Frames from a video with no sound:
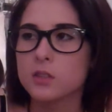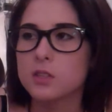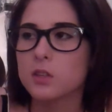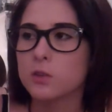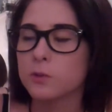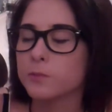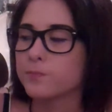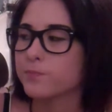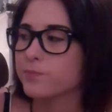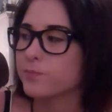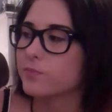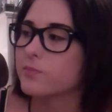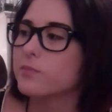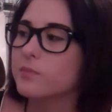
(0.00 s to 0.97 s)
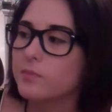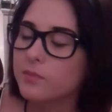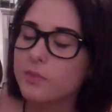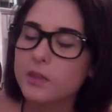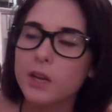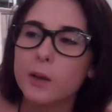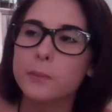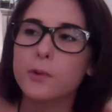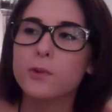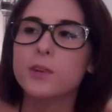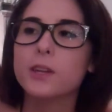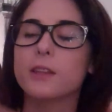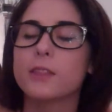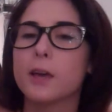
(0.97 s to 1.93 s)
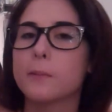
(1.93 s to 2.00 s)
So I'm going
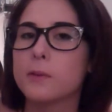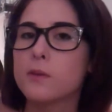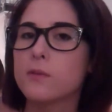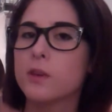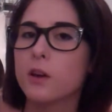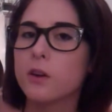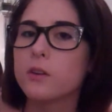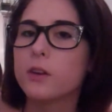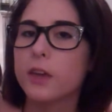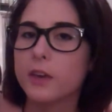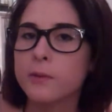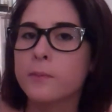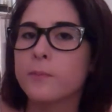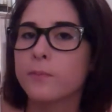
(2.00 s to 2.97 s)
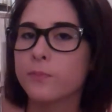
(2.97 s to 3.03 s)
to get that PVR, okay?